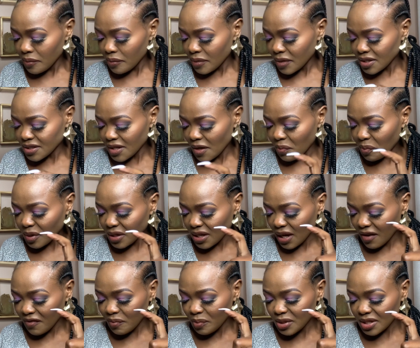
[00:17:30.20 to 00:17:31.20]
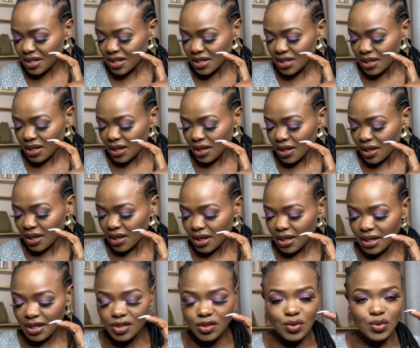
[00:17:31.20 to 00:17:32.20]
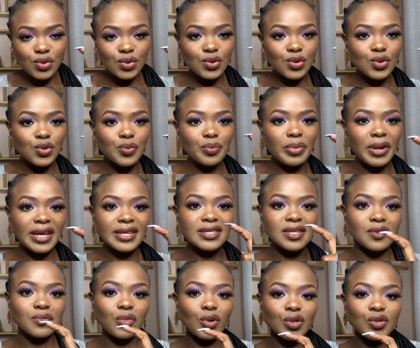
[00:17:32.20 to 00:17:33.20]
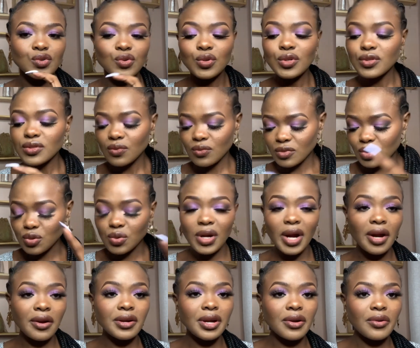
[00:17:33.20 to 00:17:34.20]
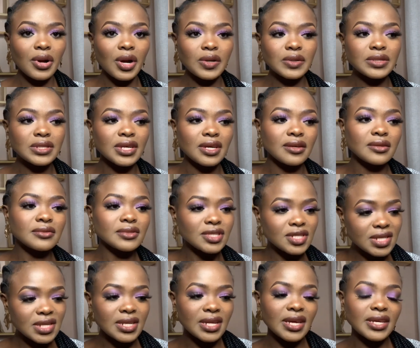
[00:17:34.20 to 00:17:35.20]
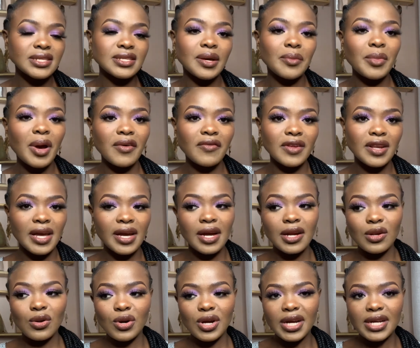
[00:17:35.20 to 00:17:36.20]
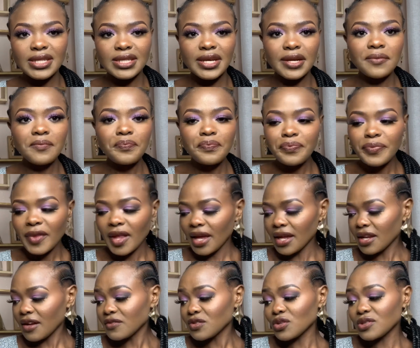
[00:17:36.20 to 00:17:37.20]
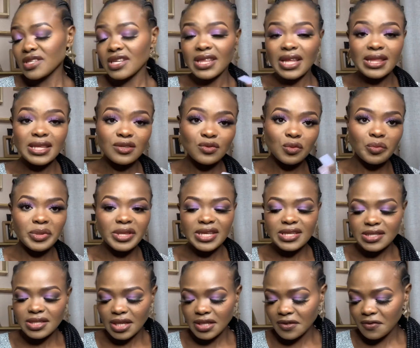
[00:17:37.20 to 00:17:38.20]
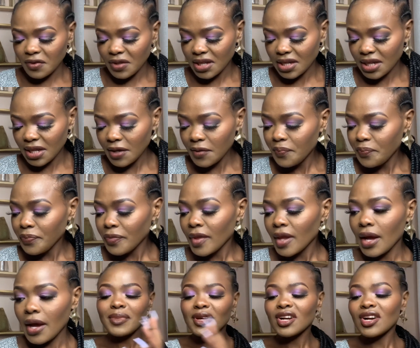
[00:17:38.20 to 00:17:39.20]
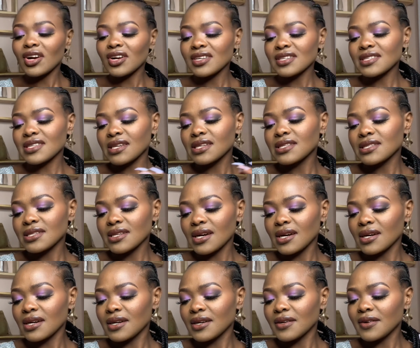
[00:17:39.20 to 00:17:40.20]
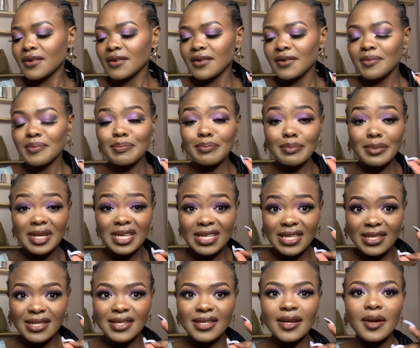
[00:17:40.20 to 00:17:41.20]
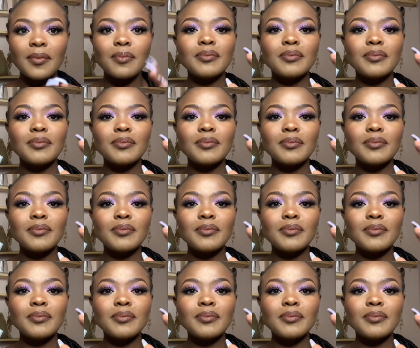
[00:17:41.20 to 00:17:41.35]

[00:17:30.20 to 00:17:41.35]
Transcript: is I've put it in a little plastic bottle to carry around, just in case I'm having like a longer day and I've chosen that this will be the scent for the day, because it's a mist